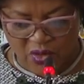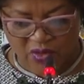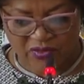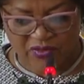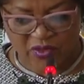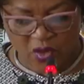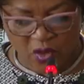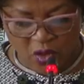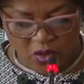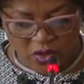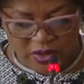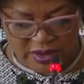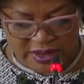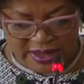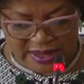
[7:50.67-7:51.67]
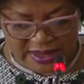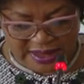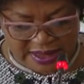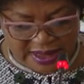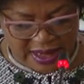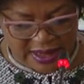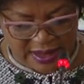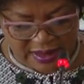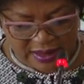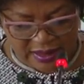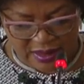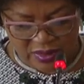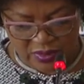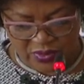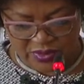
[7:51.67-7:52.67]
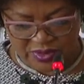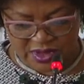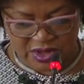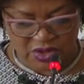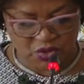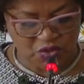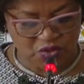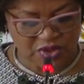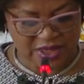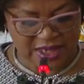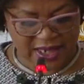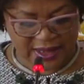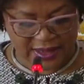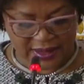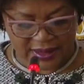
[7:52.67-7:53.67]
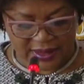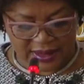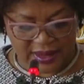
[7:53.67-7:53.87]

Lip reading: of all the legal, constitutional,